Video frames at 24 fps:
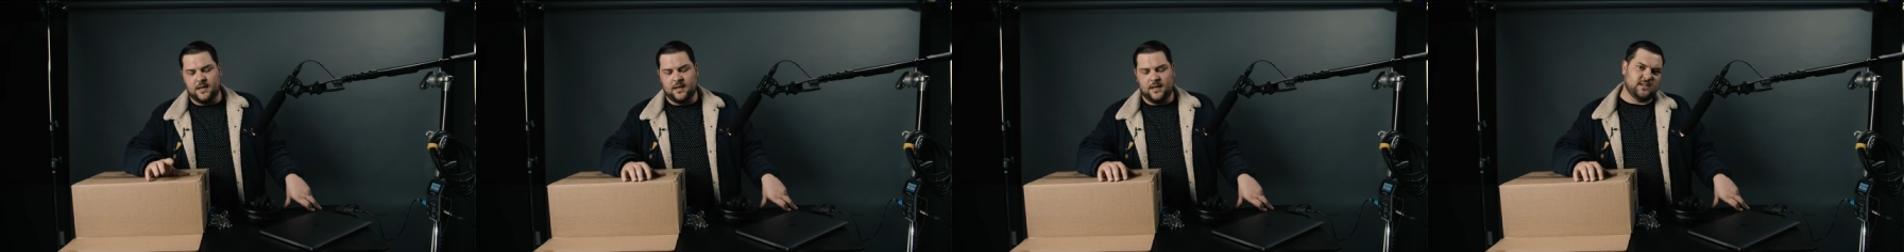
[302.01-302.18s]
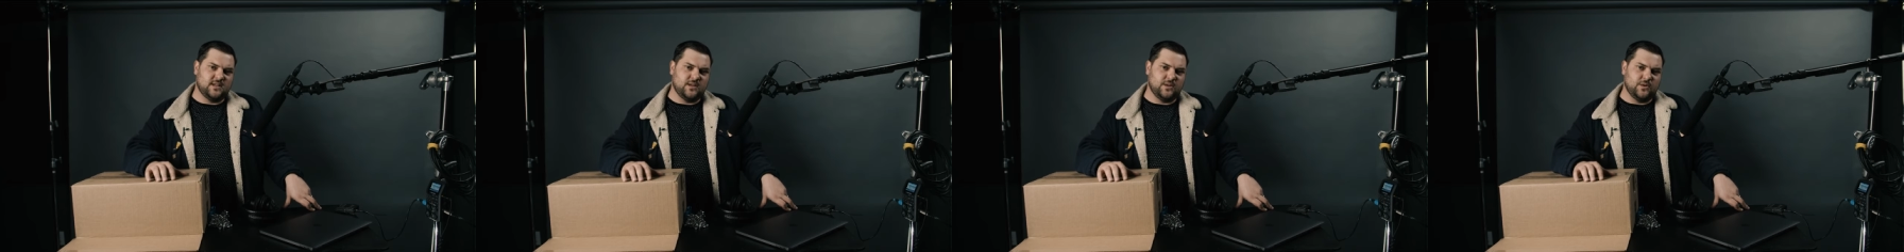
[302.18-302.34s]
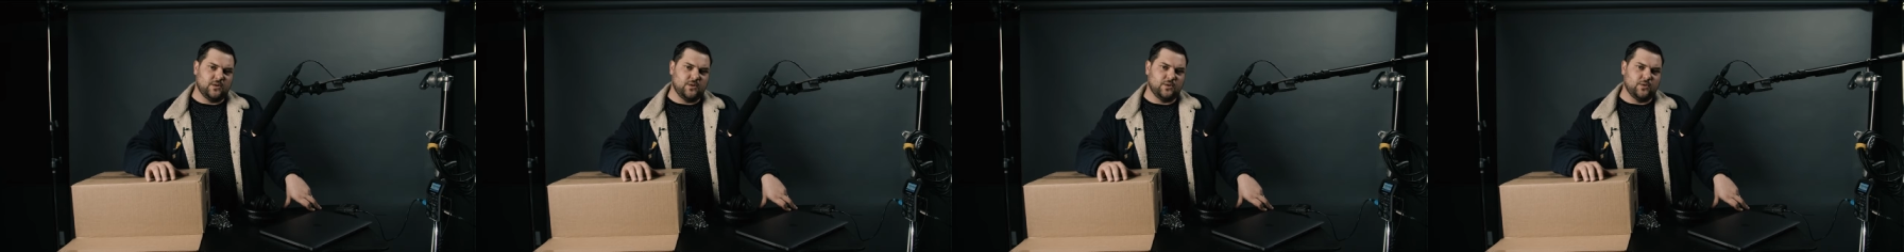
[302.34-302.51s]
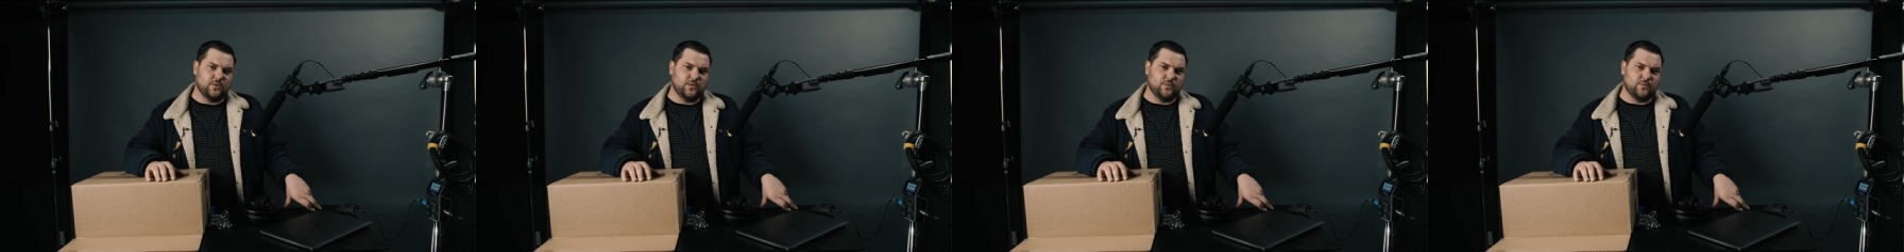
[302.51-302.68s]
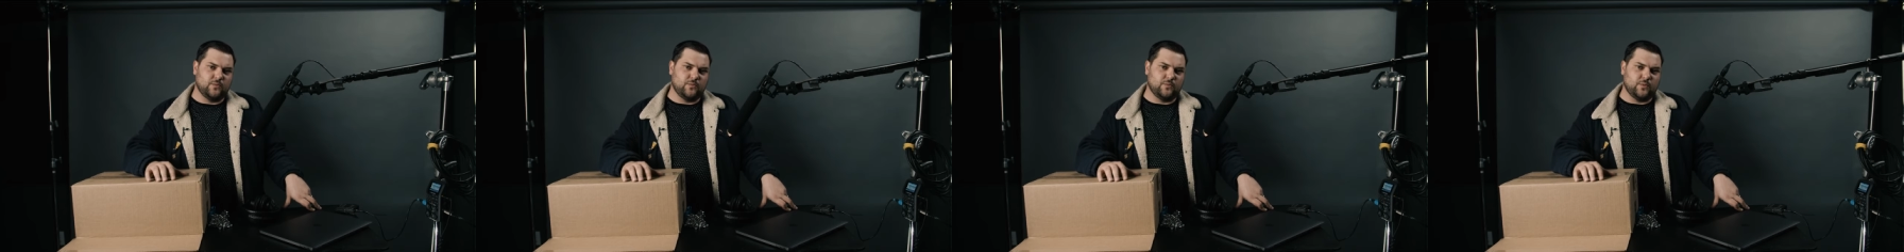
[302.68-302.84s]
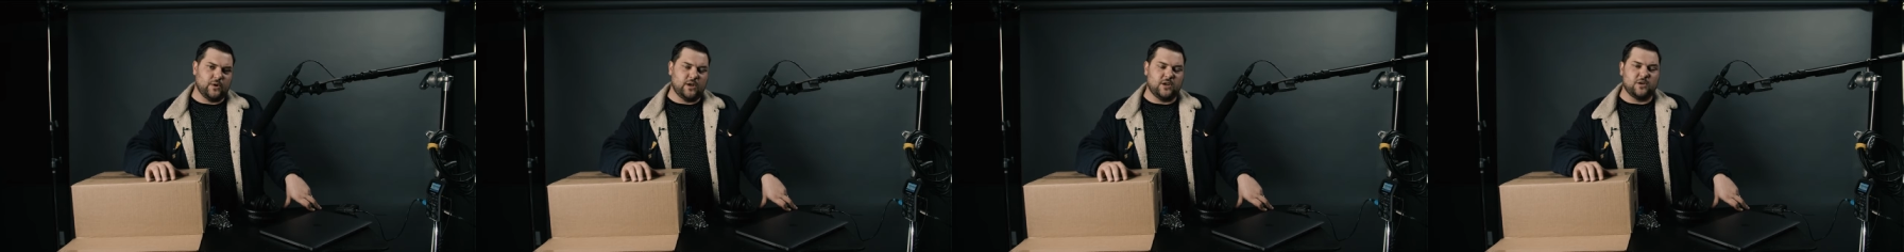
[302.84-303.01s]
to
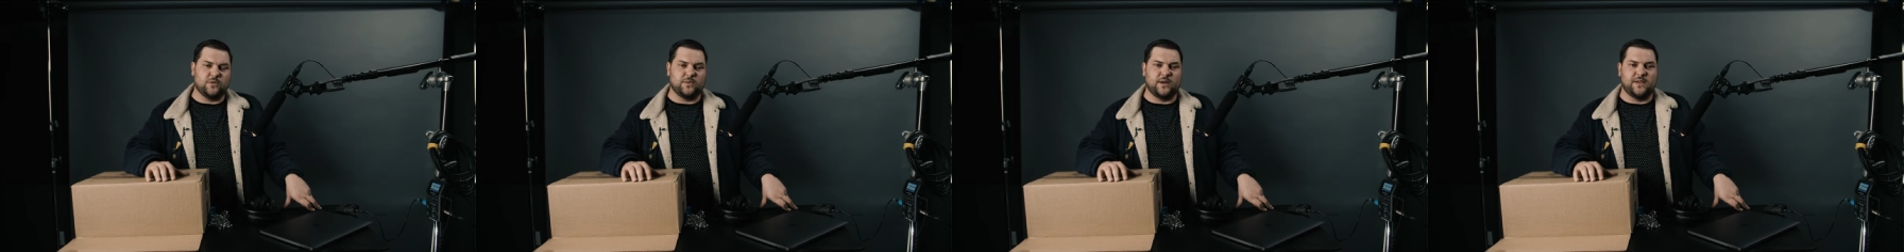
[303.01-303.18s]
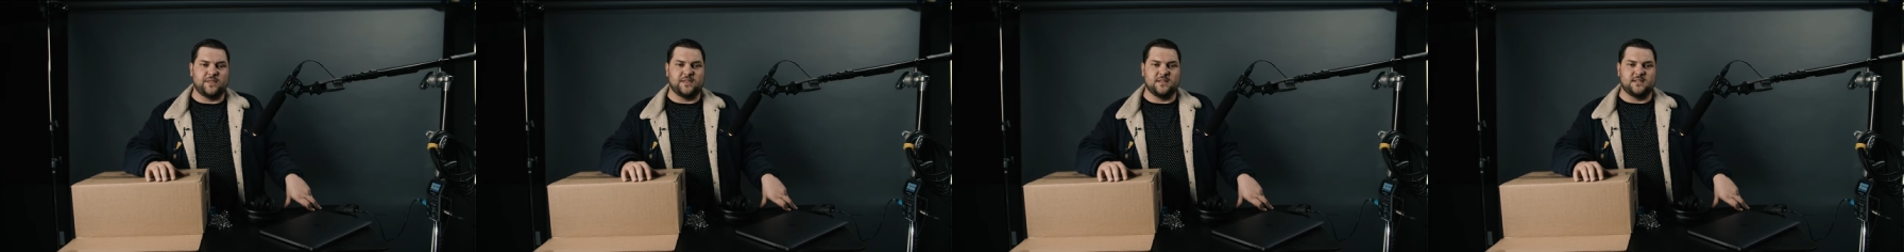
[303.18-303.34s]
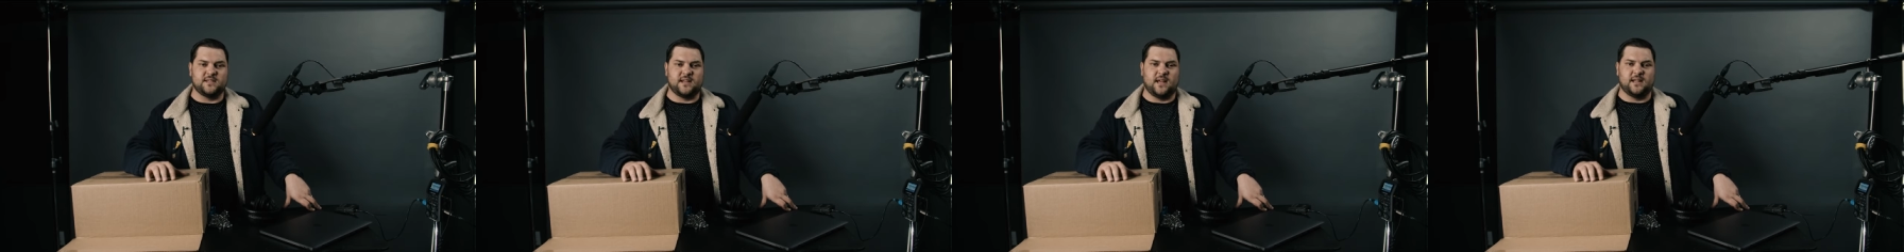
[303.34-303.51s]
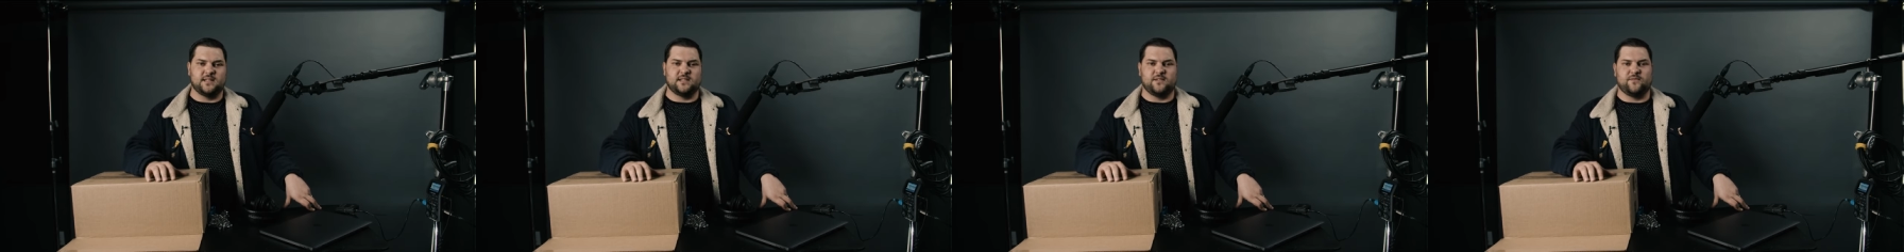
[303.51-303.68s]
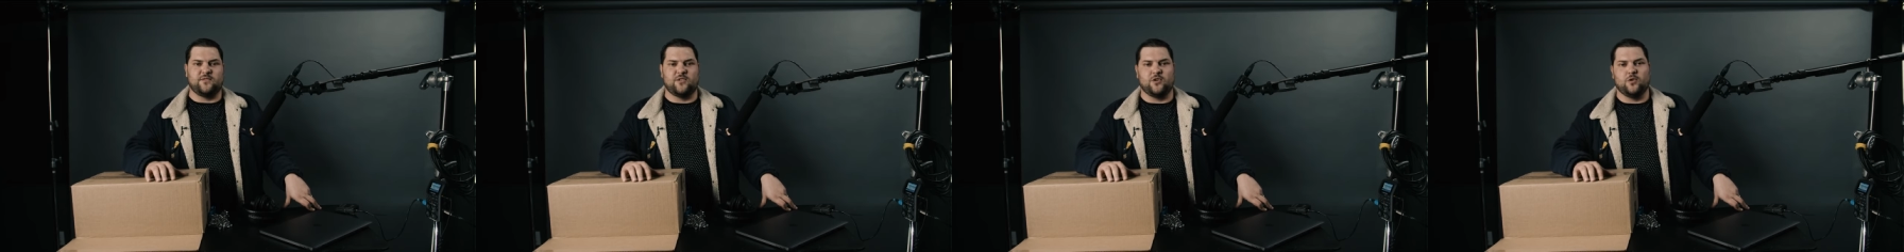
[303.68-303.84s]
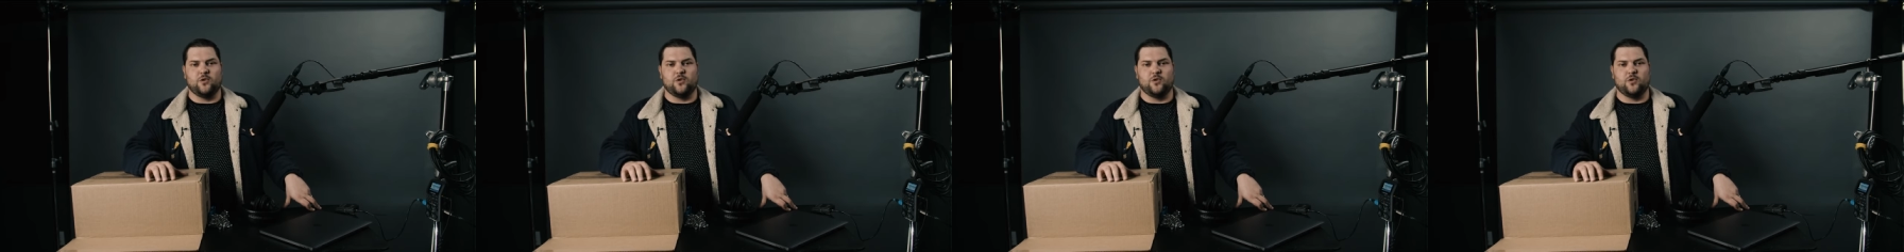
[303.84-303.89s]
recreate the sounds of